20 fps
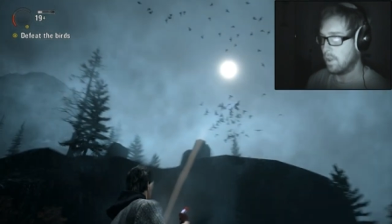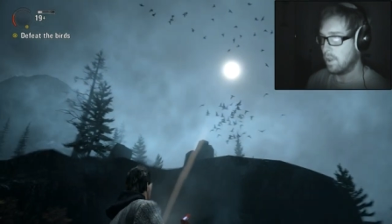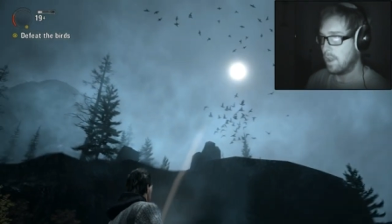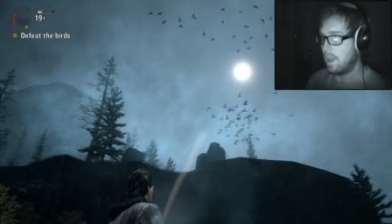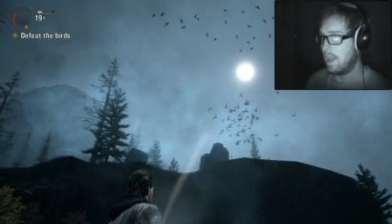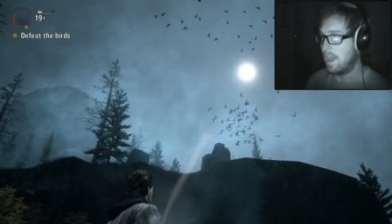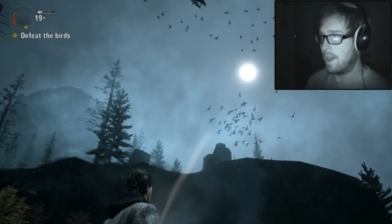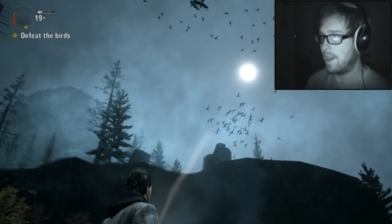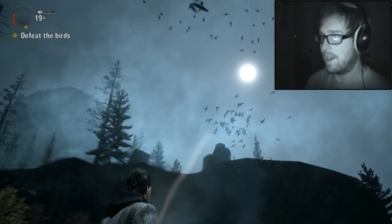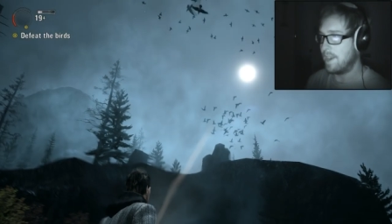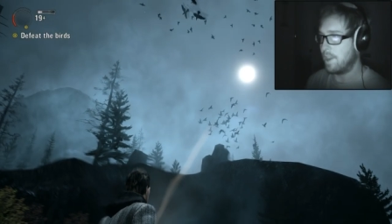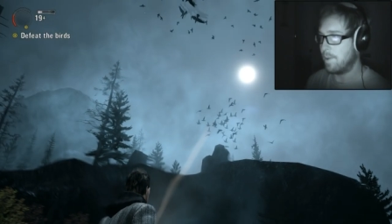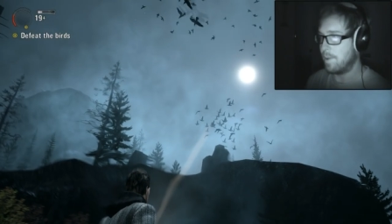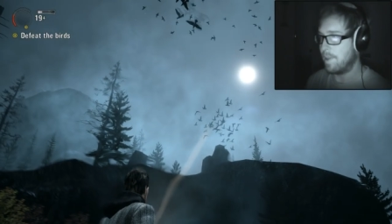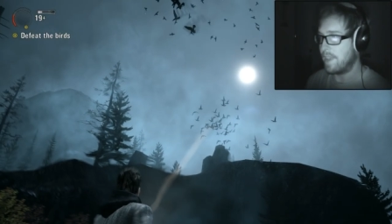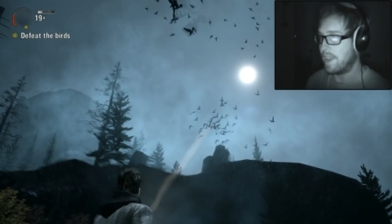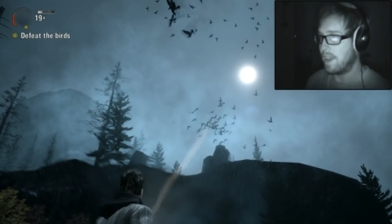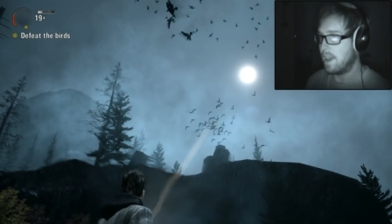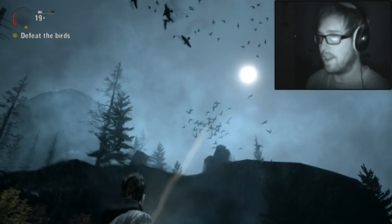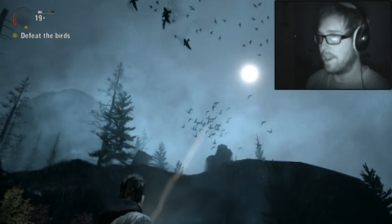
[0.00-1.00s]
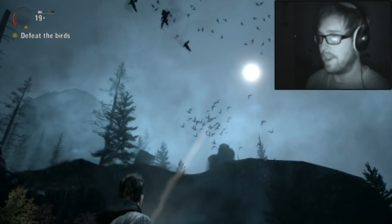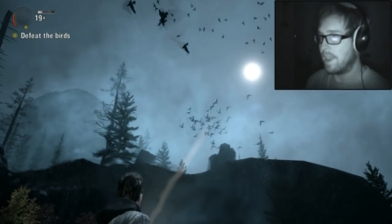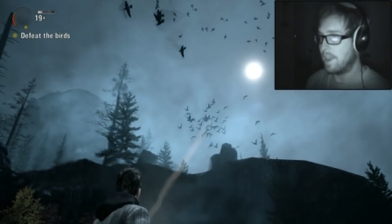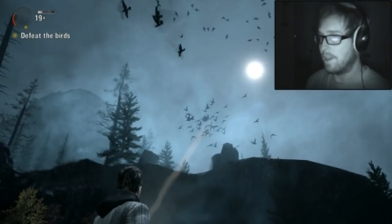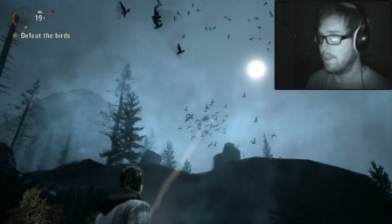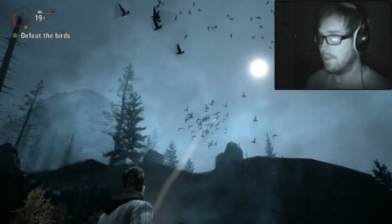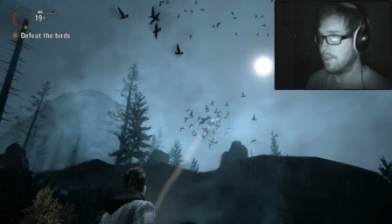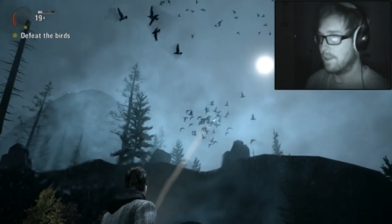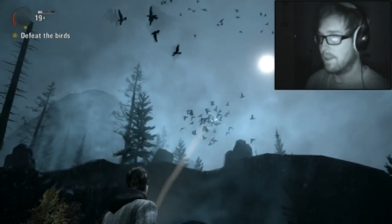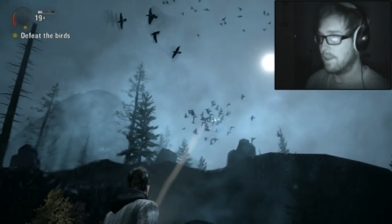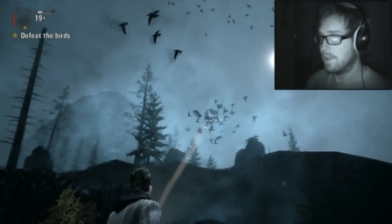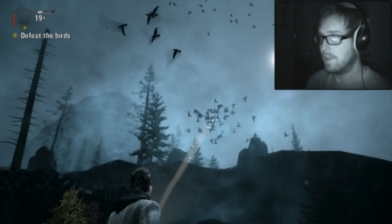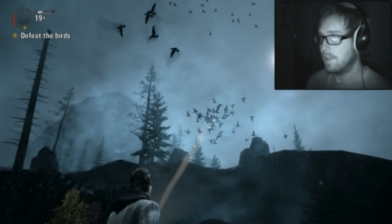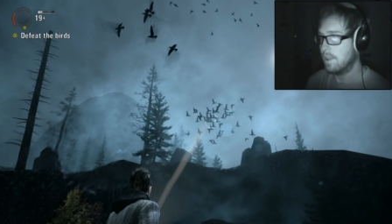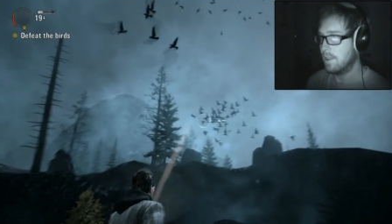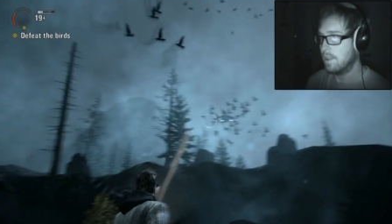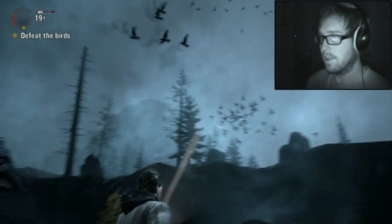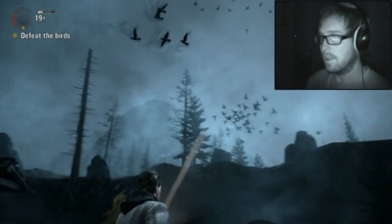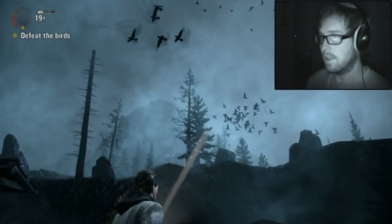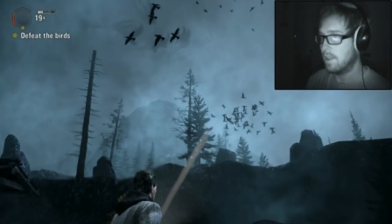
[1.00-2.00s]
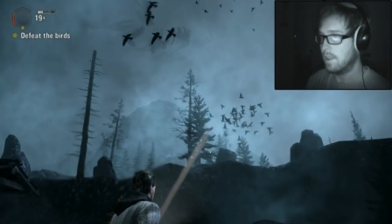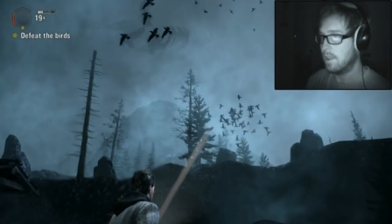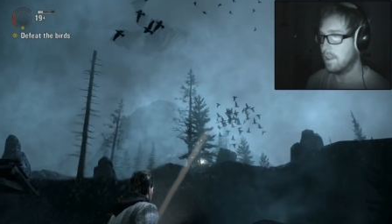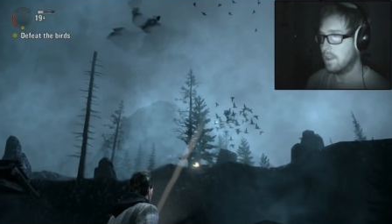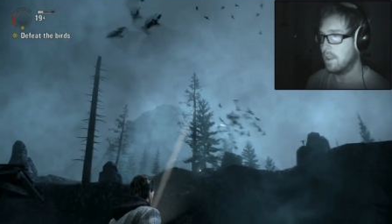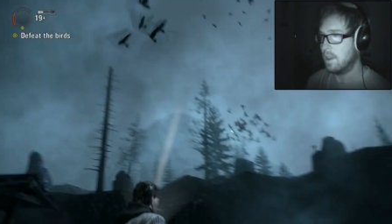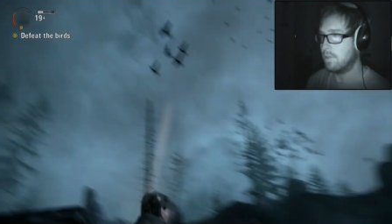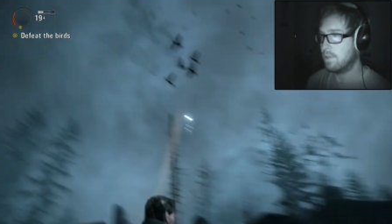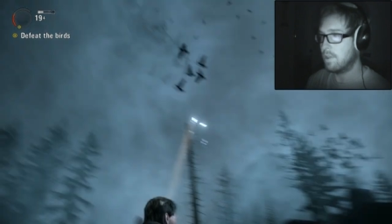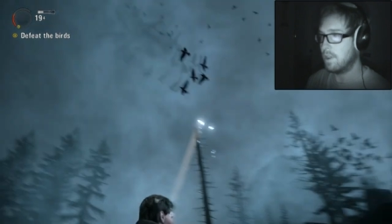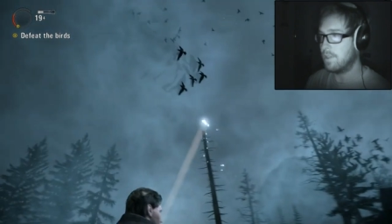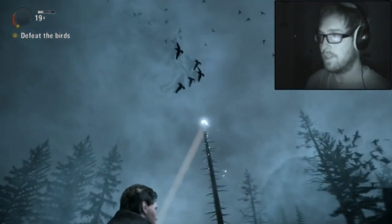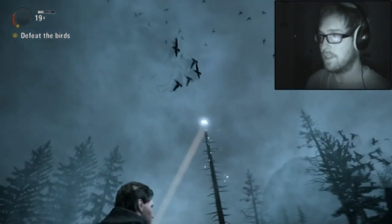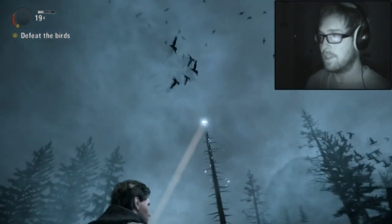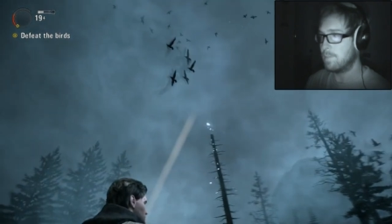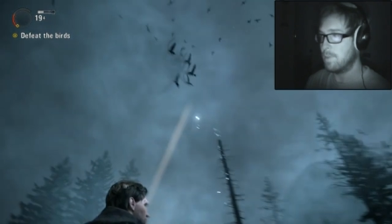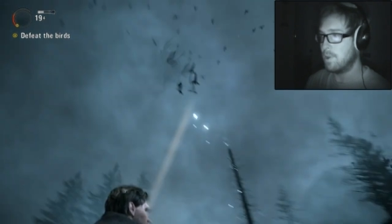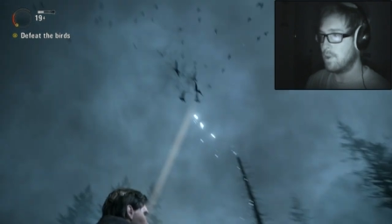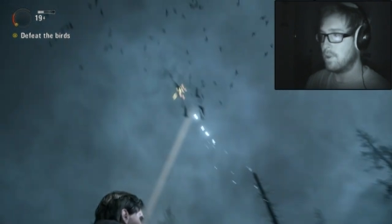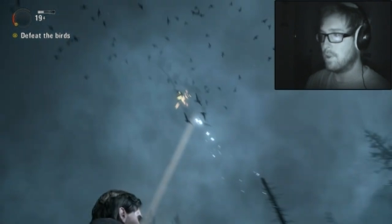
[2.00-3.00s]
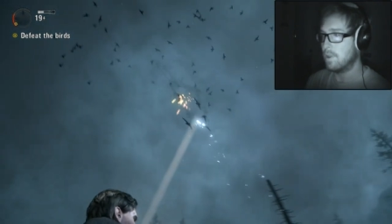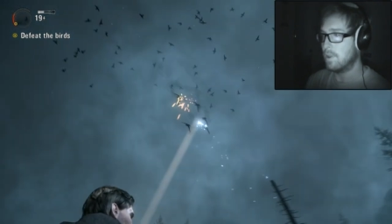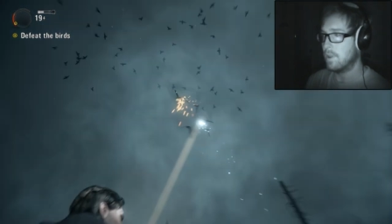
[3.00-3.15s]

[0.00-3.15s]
Oh, I know where they are now. Oh god, there's more.